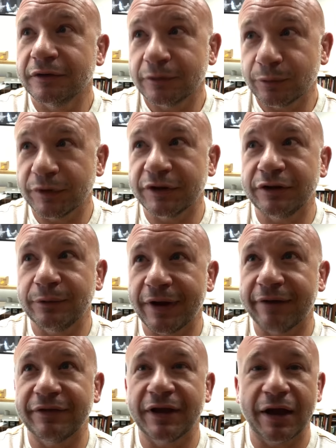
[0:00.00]
when you
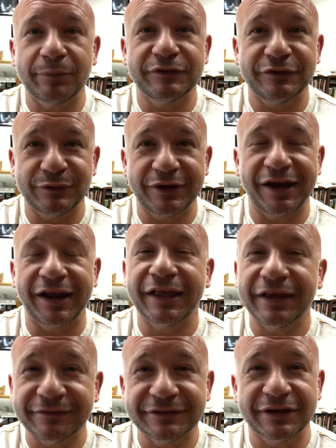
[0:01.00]
have the opportunity to
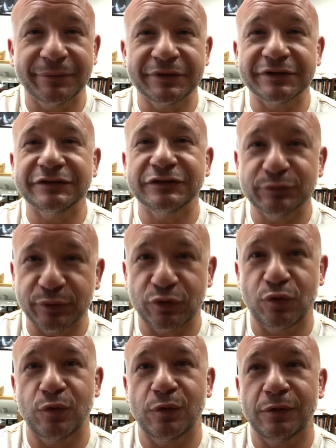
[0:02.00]
give something super
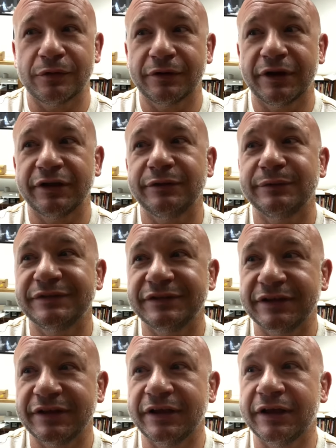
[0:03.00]
cool and you
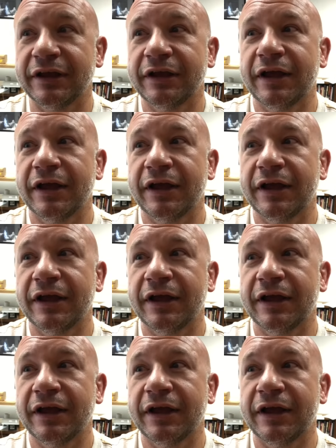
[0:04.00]
see